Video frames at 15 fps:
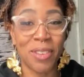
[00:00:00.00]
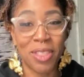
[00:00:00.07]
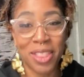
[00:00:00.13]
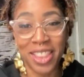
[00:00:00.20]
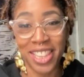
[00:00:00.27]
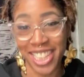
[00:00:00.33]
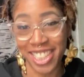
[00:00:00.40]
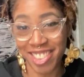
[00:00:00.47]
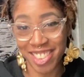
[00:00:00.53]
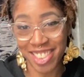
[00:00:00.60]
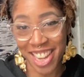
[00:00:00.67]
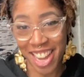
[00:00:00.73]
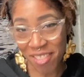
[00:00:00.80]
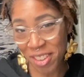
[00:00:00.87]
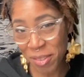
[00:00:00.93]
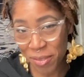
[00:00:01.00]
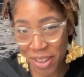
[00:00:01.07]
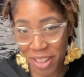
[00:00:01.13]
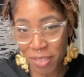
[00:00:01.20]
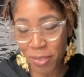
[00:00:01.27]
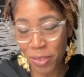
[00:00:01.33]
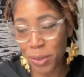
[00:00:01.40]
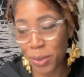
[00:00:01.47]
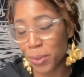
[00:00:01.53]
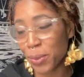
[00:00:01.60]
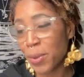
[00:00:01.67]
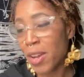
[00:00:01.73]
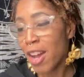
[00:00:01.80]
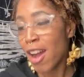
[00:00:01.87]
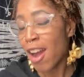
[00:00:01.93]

with each and every one of you.